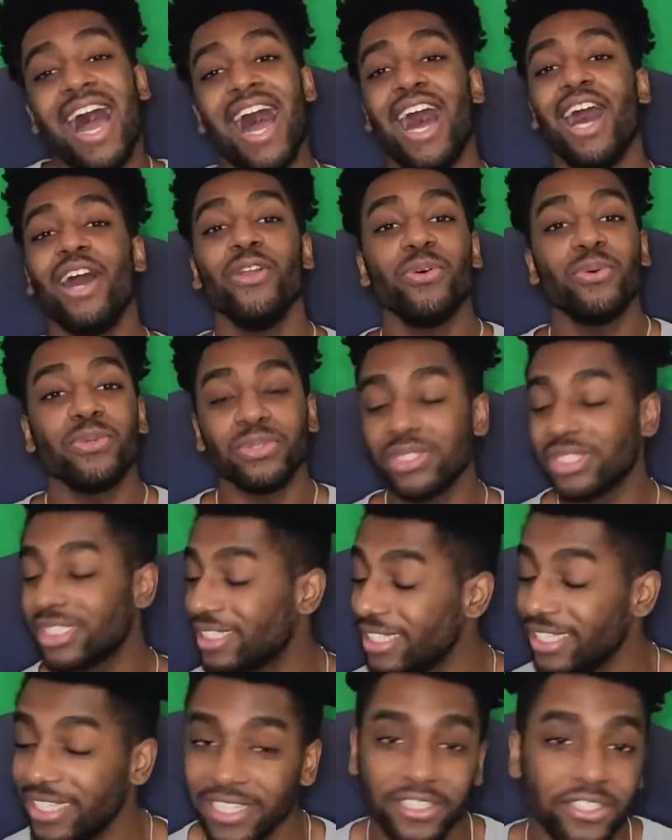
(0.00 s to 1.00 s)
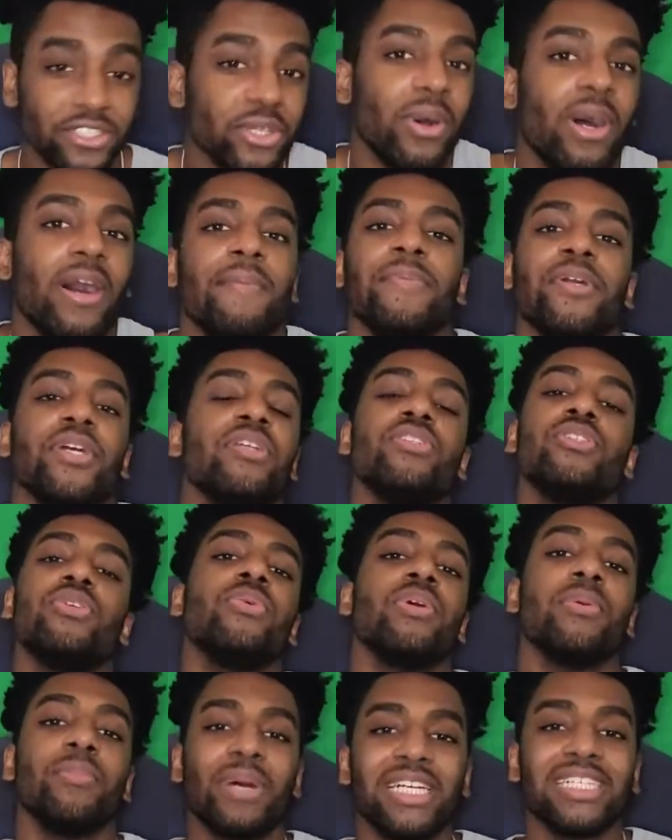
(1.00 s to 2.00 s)
I don't see it. So I'm going to
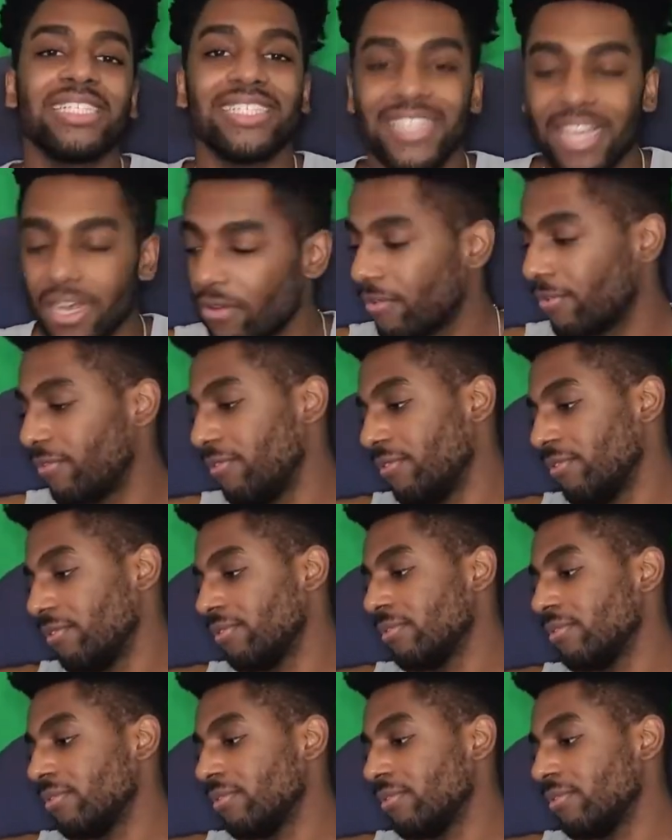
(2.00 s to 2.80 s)
do it myself.